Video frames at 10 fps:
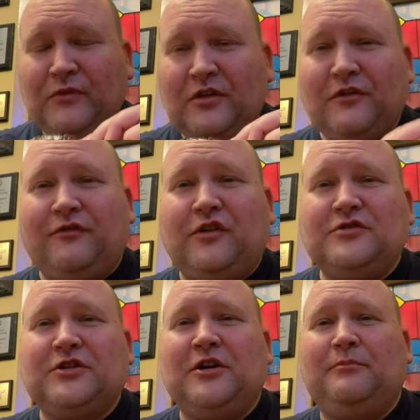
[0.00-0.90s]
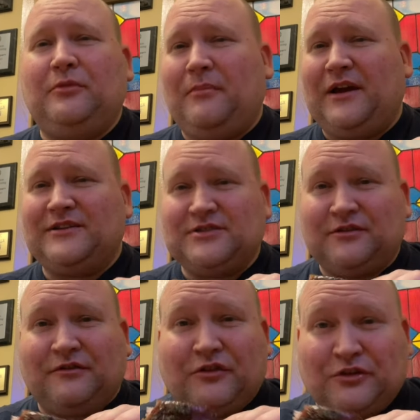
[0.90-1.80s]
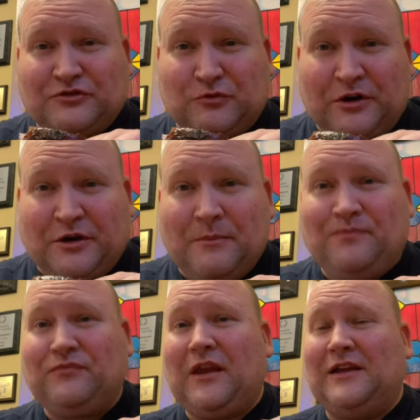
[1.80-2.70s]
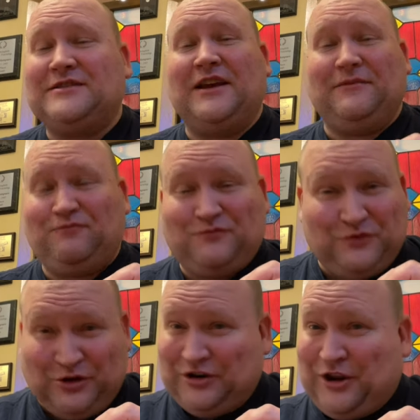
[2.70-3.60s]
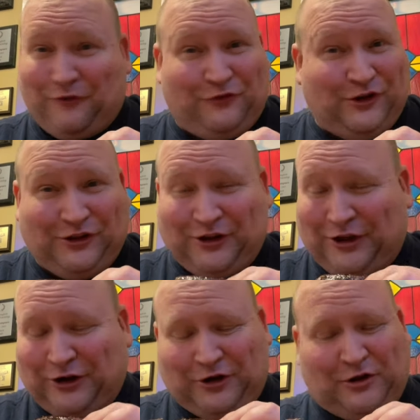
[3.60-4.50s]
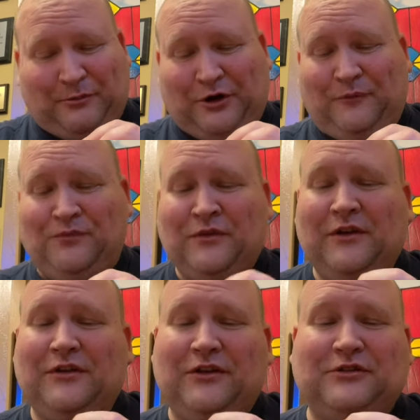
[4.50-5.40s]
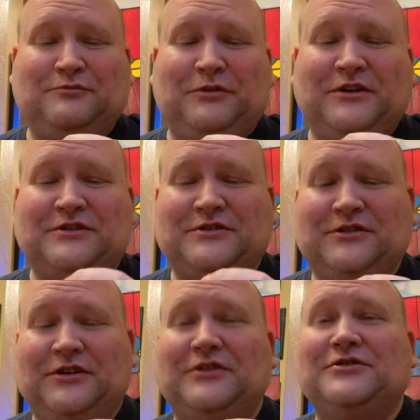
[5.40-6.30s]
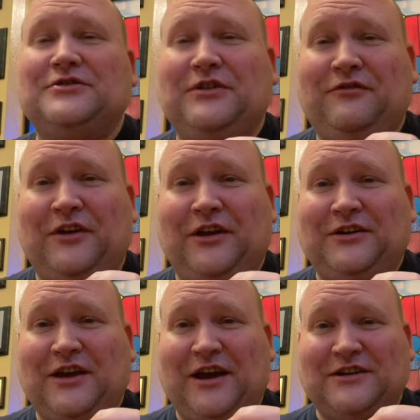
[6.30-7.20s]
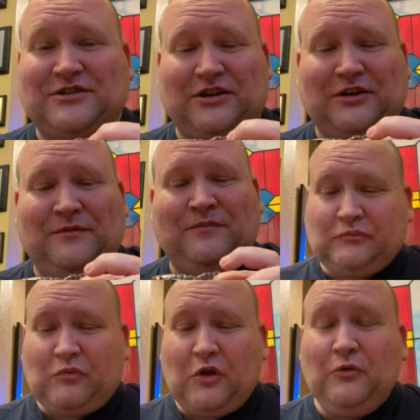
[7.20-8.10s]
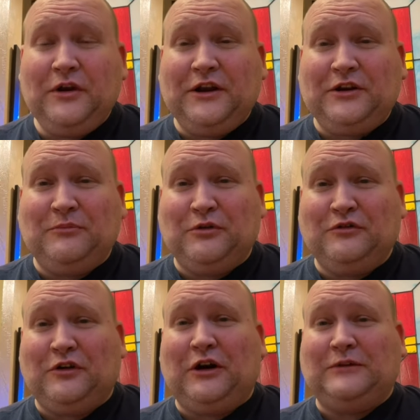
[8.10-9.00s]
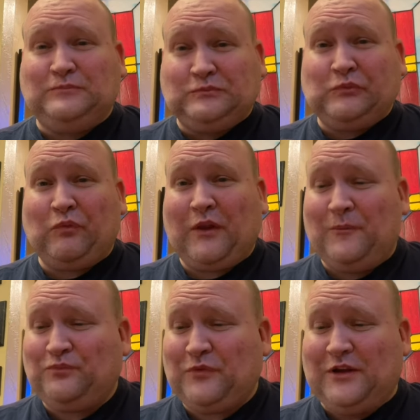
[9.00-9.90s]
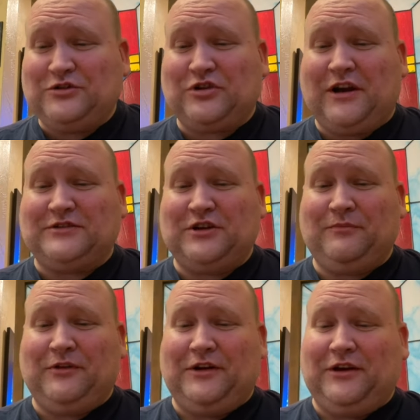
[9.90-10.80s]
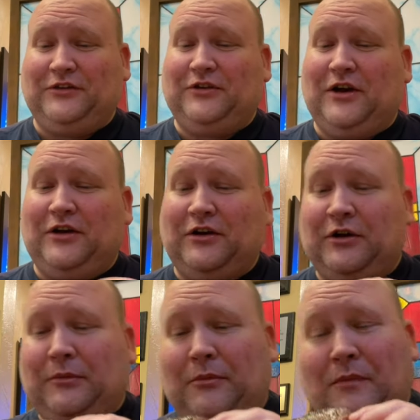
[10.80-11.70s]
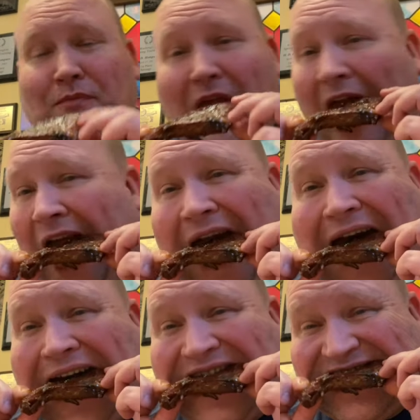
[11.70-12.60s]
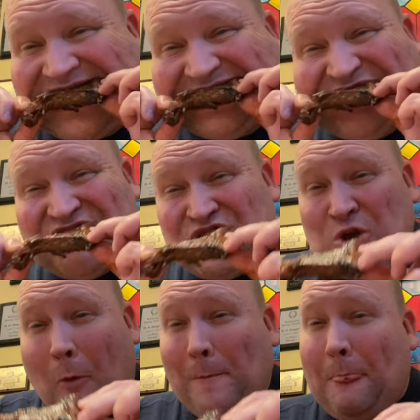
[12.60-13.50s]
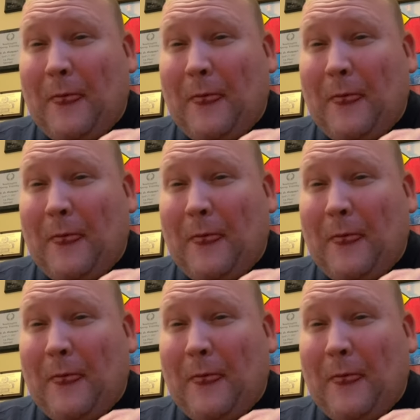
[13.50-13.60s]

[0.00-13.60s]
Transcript: the first couple bites of this rib, I say you definitely got to come here. This place is fantastic. We need to move on and try something else out here. But, I